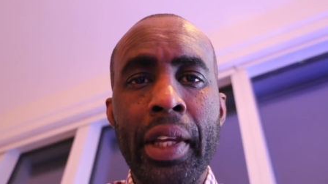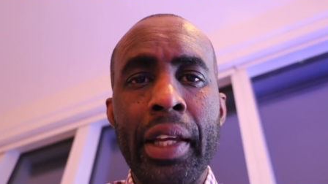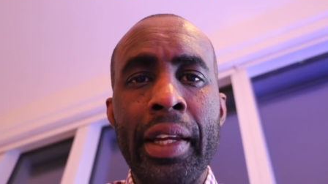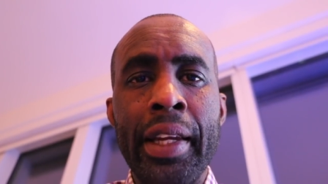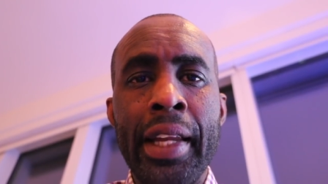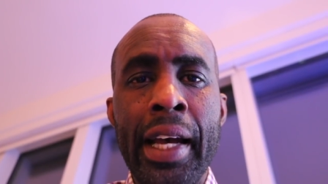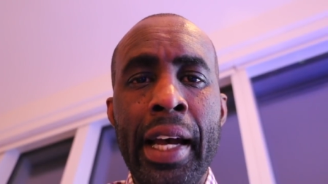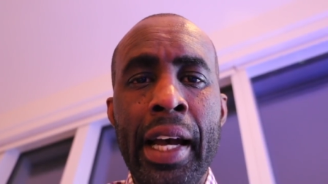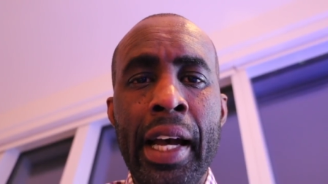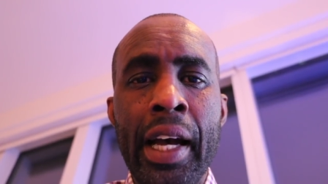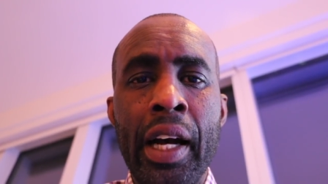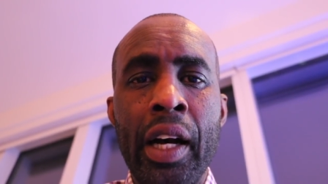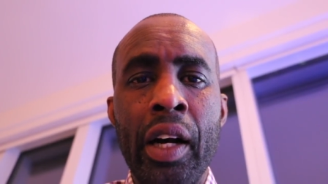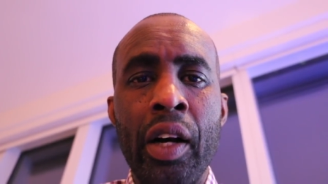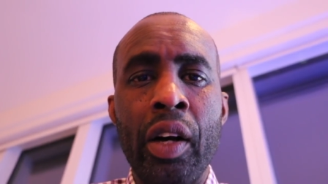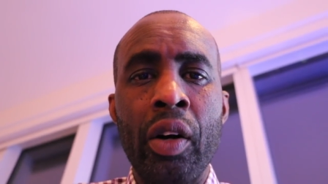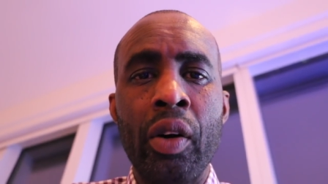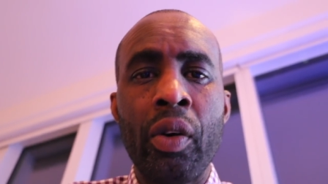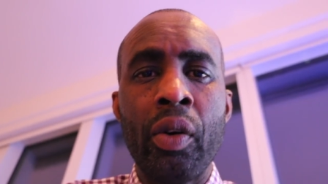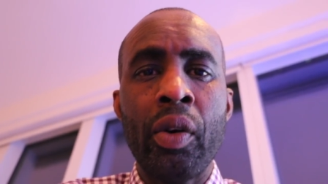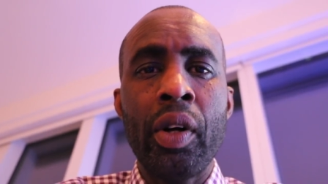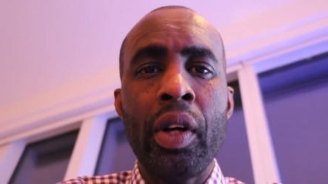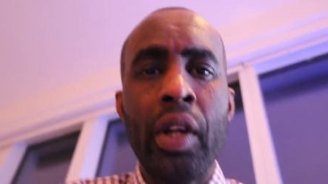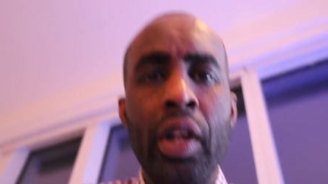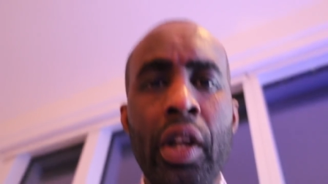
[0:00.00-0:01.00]

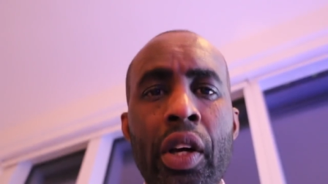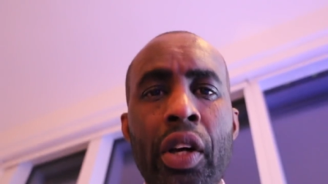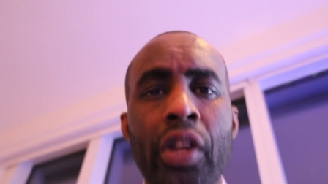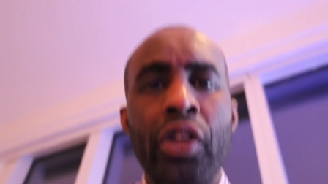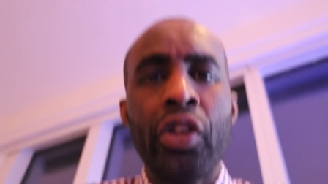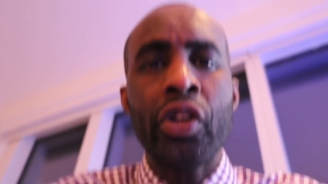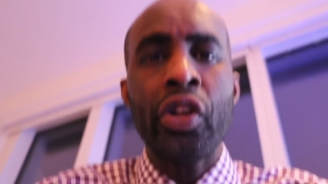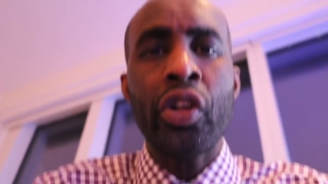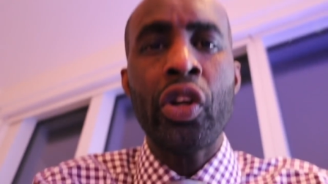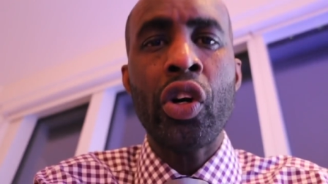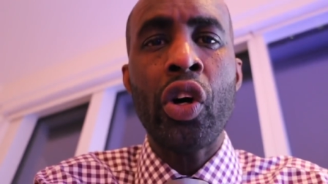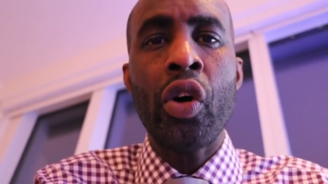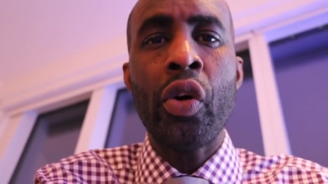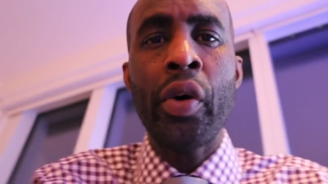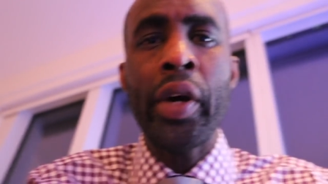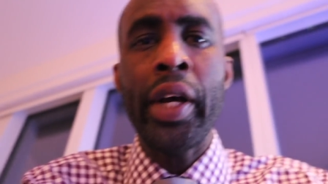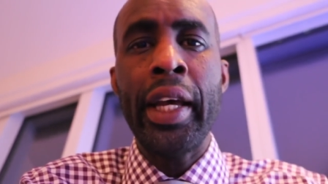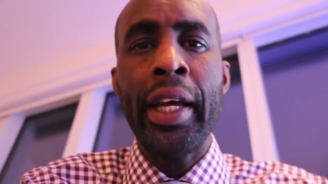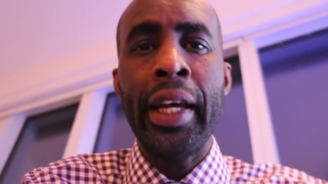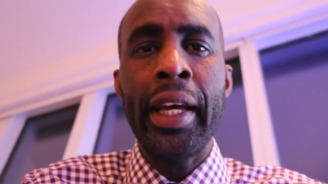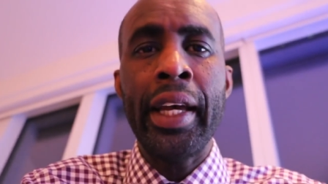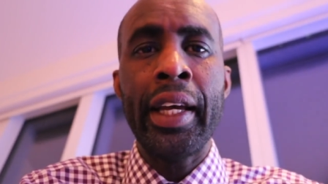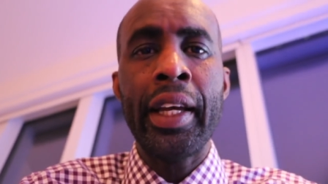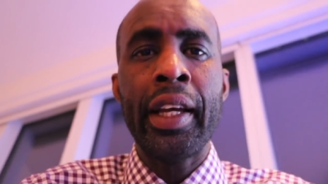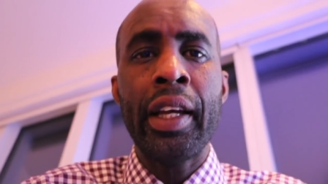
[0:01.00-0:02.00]
Now, you're
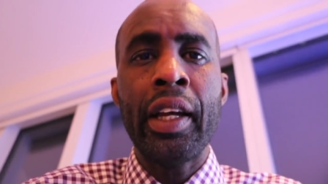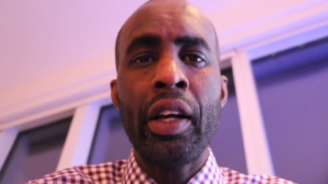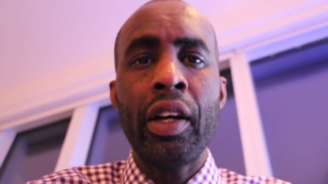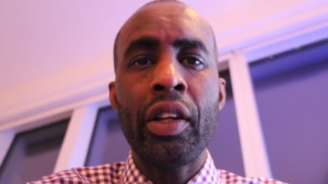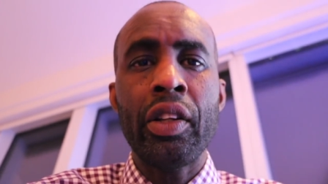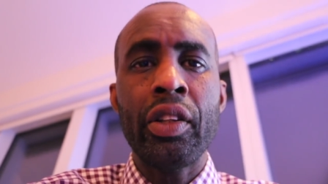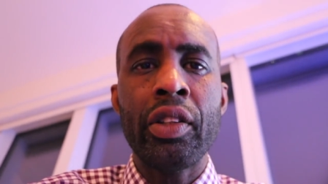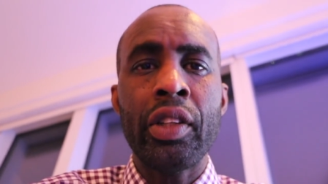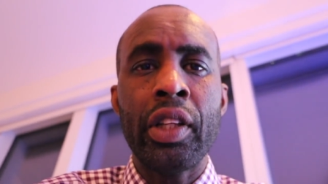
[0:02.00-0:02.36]
going,